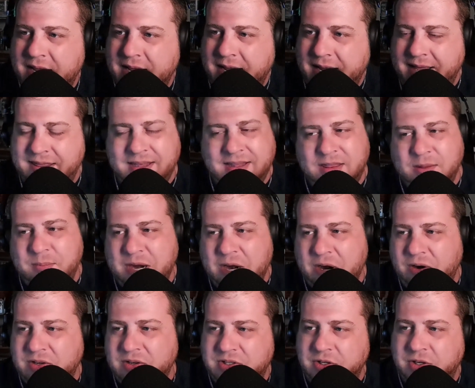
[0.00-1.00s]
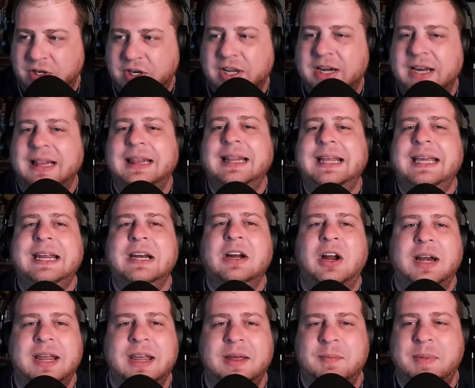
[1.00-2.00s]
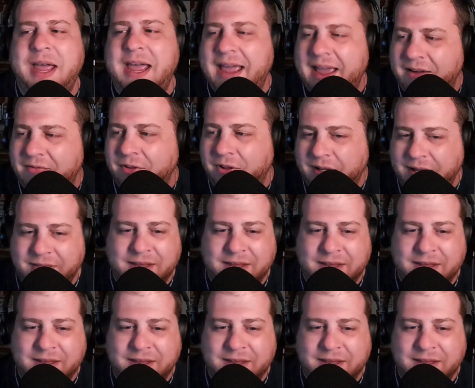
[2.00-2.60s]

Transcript: I think the Mariners are going to lean on him heavily.